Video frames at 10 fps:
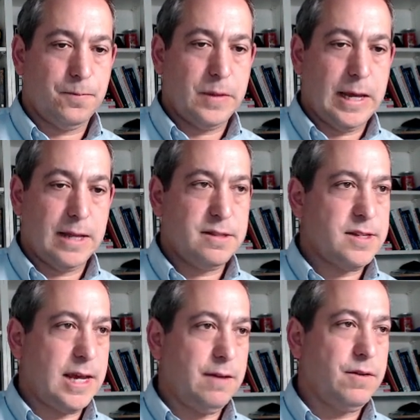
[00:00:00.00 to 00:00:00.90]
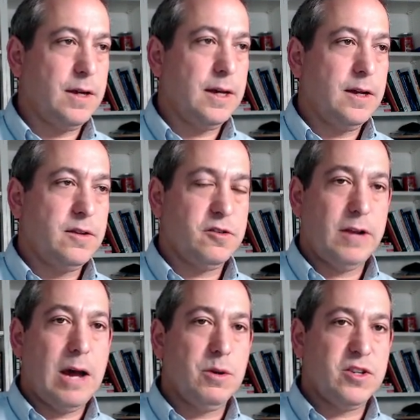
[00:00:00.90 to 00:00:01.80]
And save. So
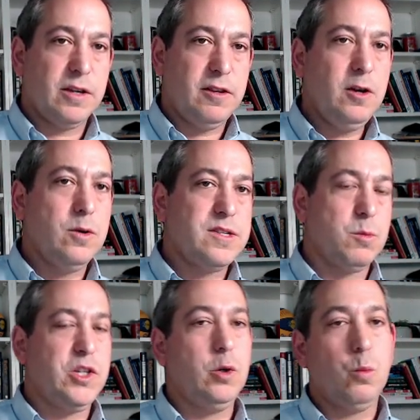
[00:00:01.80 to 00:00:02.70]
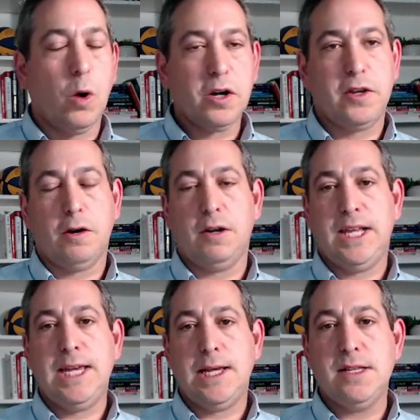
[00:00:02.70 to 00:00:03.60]
now what you could do is when you work your
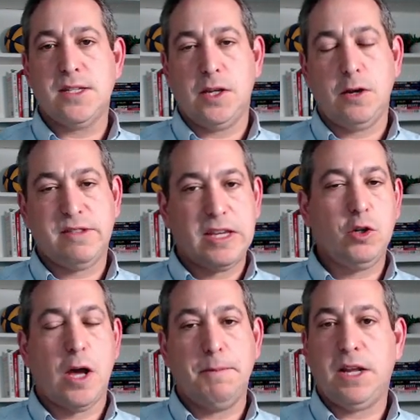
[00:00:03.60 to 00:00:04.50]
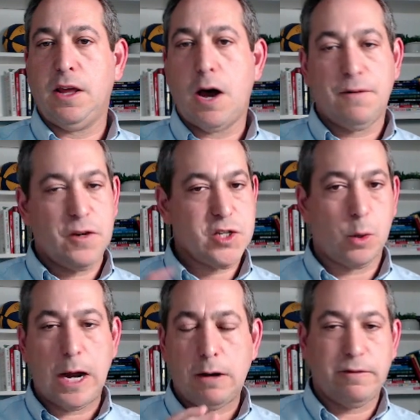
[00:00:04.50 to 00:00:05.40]
leads, say you come into the office or
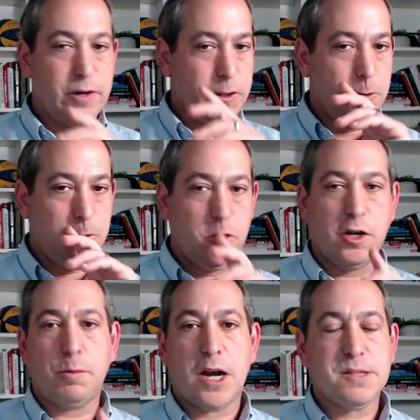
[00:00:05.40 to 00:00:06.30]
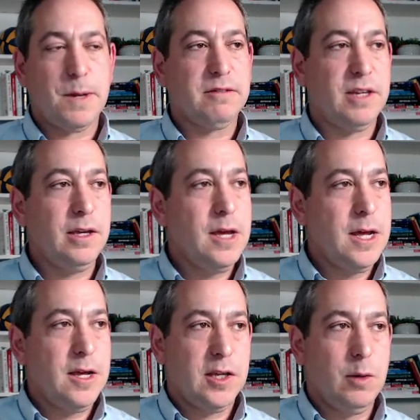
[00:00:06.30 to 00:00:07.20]
however you do your prospecting,
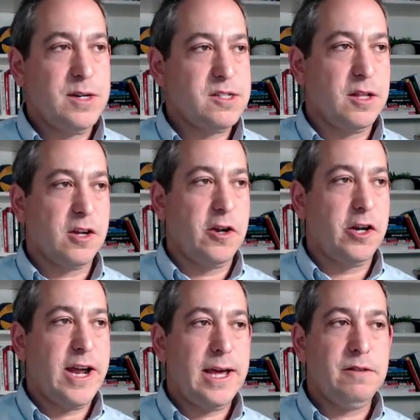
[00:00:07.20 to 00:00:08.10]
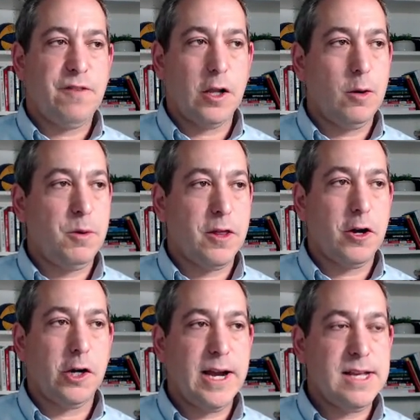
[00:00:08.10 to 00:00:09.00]
you would just click on your A, follow up with all
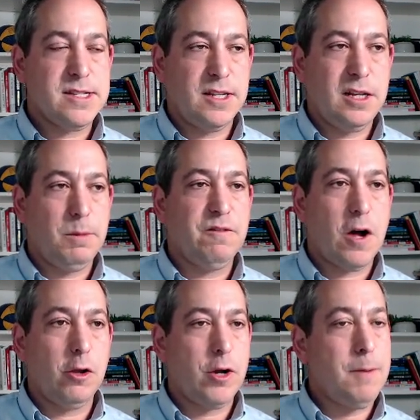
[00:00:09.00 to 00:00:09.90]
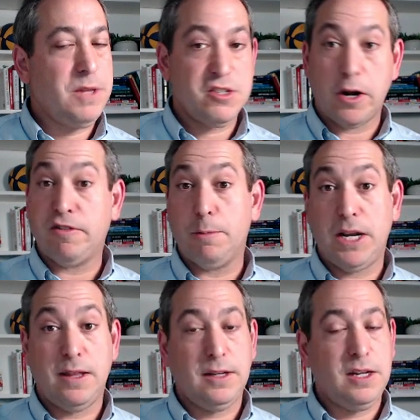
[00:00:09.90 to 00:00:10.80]
your A's that need to be followed up. These are everybody
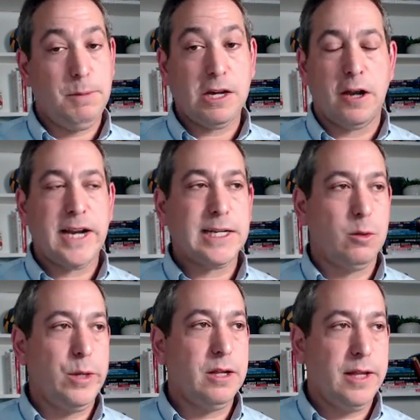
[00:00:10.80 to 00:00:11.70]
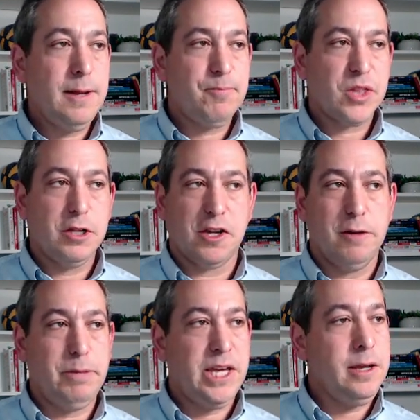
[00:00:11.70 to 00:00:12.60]
that need to be contacted weekly. Click
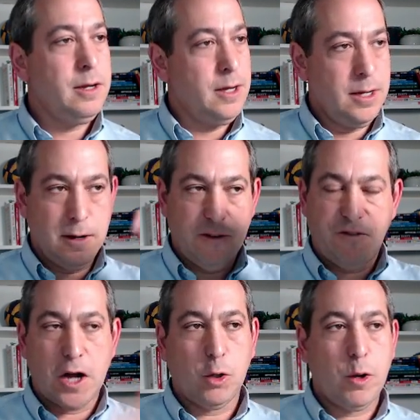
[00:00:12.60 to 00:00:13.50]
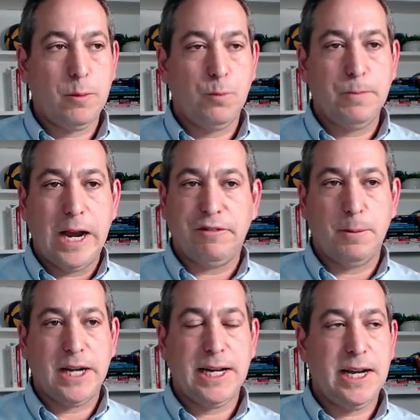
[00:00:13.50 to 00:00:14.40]
on B, follow up
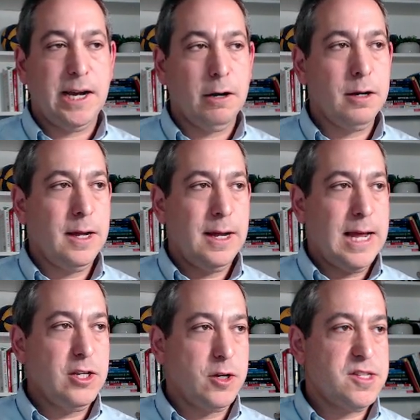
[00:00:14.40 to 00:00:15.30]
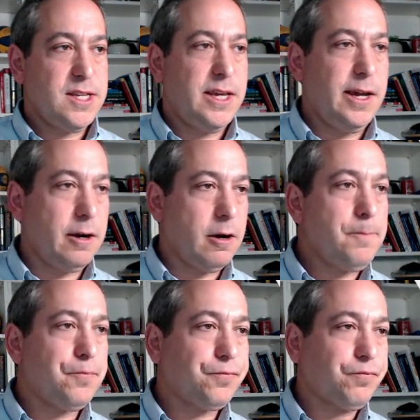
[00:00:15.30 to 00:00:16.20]
everybody in here. And you could see here,
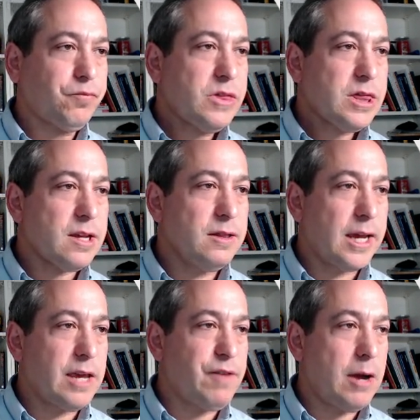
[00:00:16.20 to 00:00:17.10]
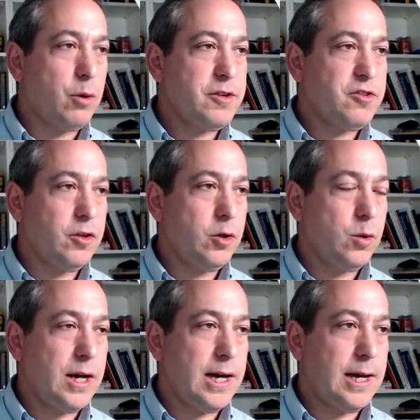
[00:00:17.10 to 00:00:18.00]
like if I were
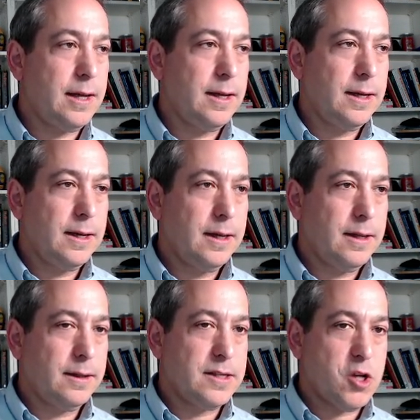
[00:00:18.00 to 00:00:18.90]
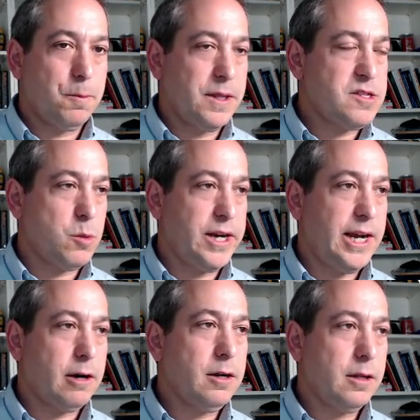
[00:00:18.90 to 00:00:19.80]
to, let's open this one
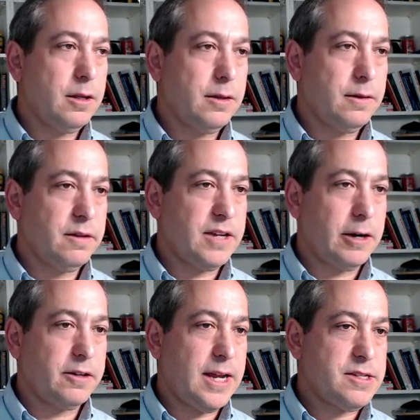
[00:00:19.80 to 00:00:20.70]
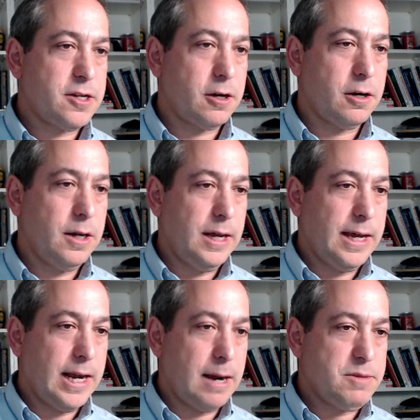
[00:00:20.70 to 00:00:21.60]
here. This Eric Tester,
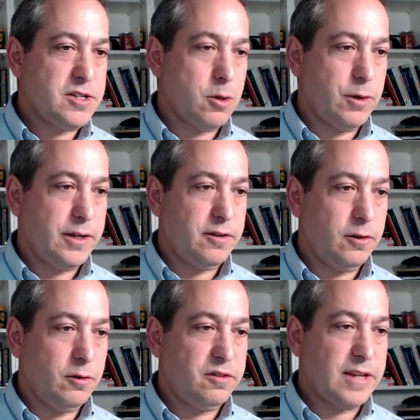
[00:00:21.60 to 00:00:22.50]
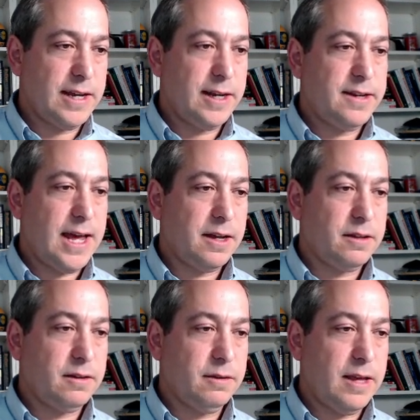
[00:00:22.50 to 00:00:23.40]
and I'm just going to send a
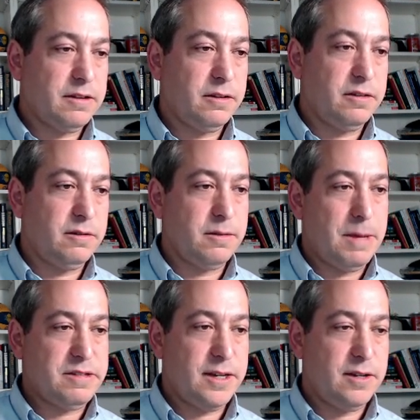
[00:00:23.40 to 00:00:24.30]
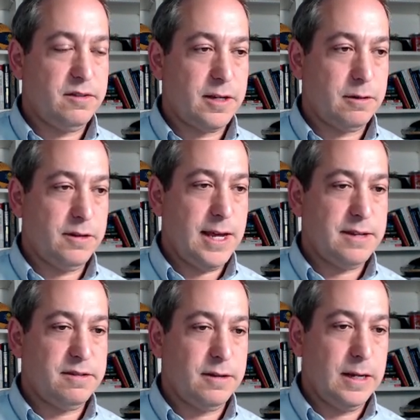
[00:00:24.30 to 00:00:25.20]
text message. So
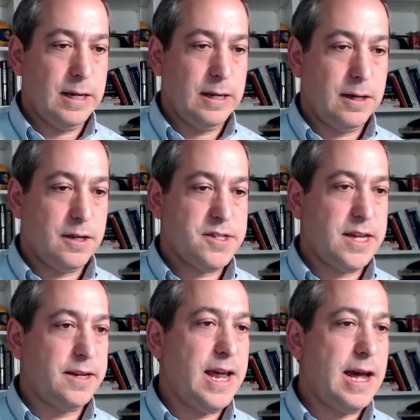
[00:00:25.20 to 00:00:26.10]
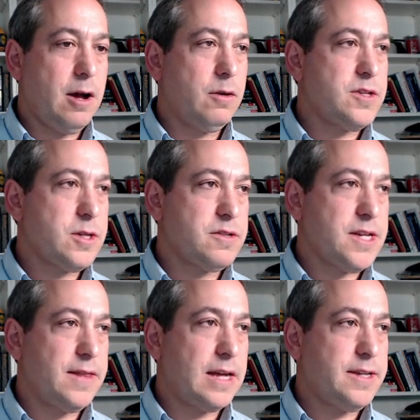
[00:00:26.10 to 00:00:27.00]
test, I'll send now. So I'll
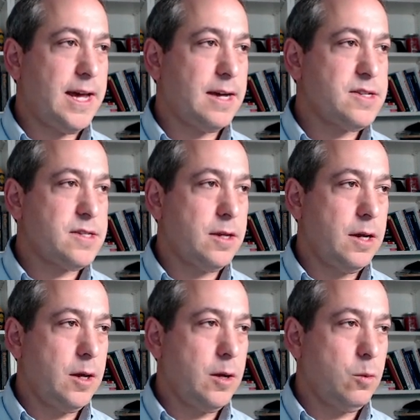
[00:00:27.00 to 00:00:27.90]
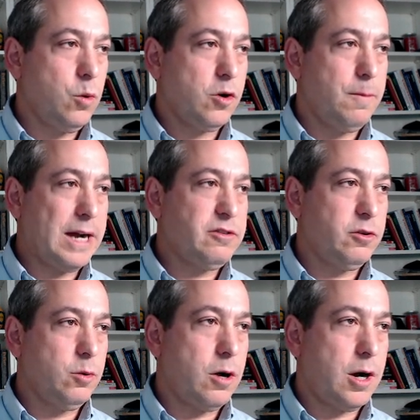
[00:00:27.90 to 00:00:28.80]
send that text. We'll go back
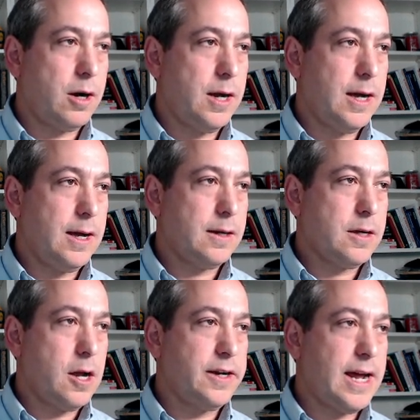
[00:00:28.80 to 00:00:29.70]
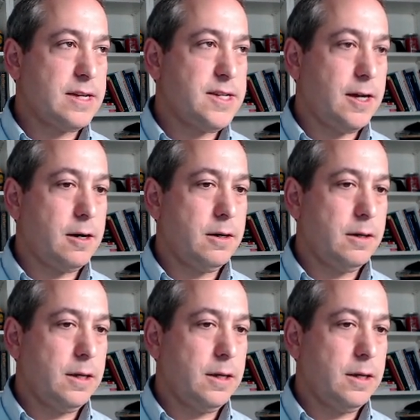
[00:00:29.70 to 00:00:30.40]
to our contacts here.